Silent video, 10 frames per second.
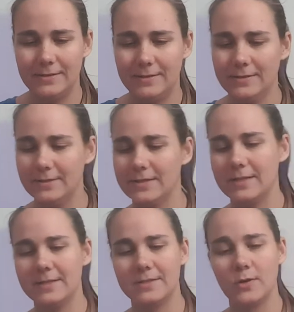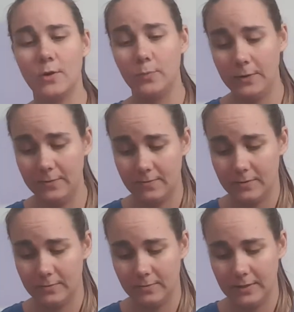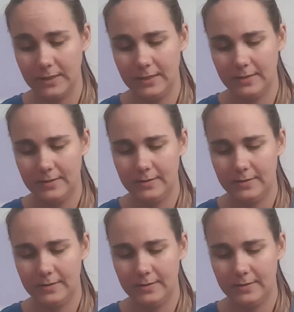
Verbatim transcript: Let's get this opened real quick.